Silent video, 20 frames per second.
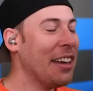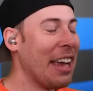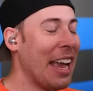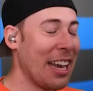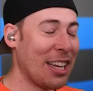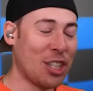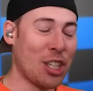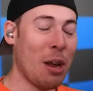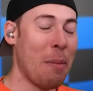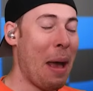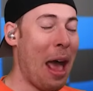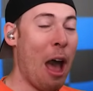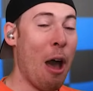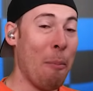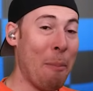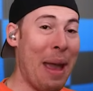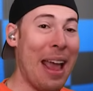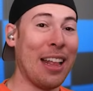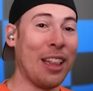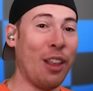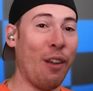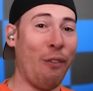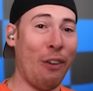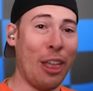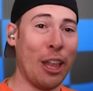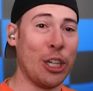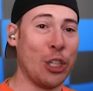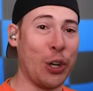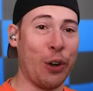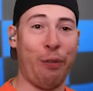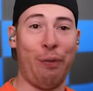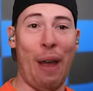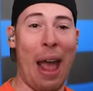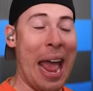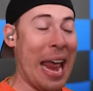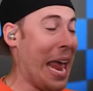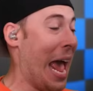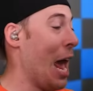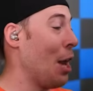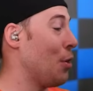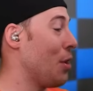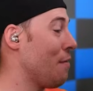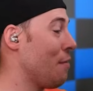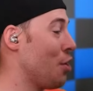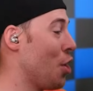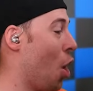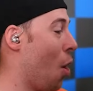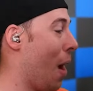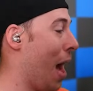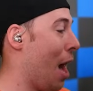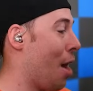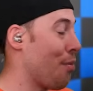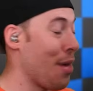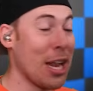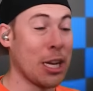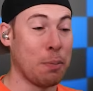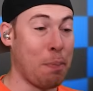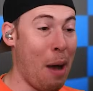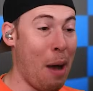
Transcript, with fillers: It somehow made the villager fat. I don't even know how that's